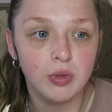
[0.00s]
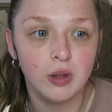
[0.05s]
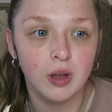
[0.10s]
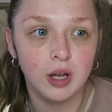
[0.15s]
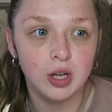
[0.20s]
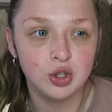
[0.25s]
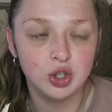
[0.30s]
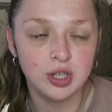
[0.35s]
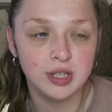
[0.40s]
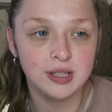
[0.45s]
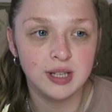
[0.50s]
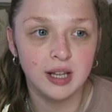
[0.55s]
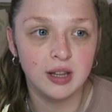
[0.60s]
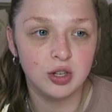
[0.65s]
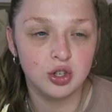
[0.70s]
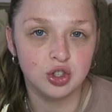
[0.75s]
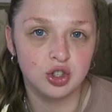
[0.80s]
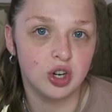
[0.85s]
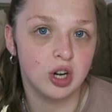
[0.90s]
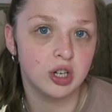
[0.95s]
I just like the
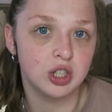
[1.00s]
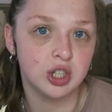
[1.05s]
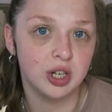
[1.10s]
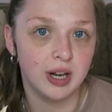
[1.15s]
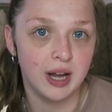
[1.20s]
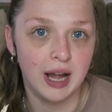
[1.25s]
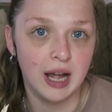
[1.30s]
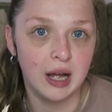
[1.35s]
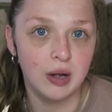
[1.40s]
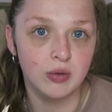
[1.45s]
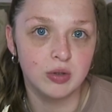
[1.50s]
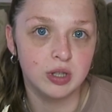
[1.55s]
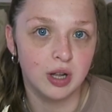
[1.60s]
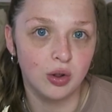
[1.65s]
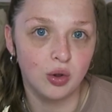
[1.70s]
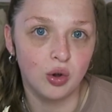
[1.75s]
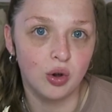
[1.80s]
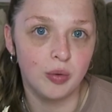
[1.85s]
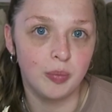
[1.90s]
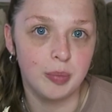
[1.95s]
structure of a house a
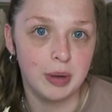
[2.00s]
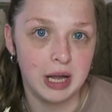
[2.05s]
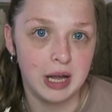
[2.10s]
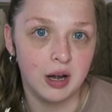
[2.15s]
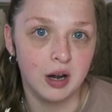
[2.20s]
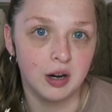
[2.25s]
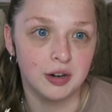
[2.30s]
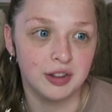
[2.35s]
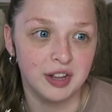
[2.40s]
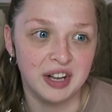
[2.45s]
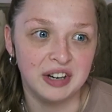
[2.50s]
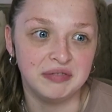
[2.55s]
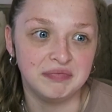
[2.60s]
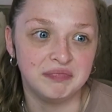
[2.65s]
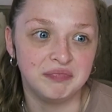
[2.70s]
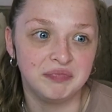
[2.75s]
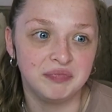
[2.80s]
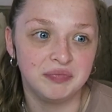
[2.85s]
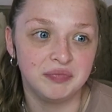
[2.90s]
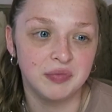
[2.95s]
lot better
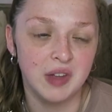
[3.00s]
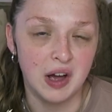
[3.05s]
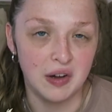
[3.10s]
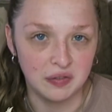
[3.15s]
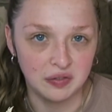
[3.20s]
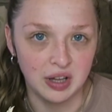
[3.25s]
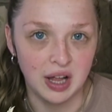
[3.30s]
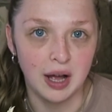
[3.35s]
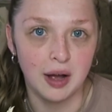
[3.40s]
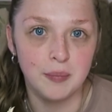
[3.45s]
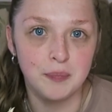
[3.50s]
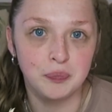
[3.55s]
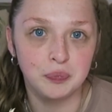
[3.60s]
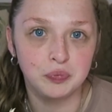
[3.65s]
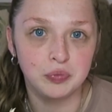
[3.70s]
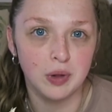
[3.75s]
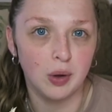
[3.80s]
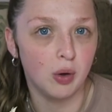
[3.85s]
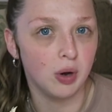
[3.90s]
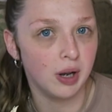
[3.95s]
than a flat
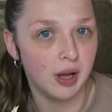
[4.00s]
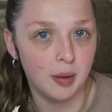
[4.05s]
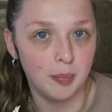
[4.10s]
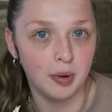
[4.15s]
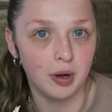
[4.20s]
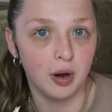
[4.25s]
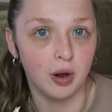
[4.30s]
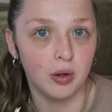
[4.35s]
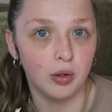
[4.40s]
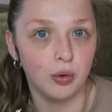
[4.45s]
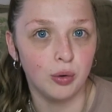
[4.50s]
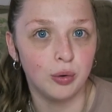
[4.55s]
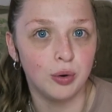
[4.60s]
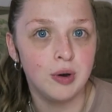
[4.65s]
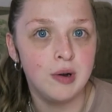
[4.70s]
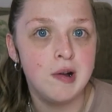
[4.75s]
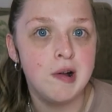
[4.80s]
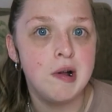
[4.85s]
or like a bungalow.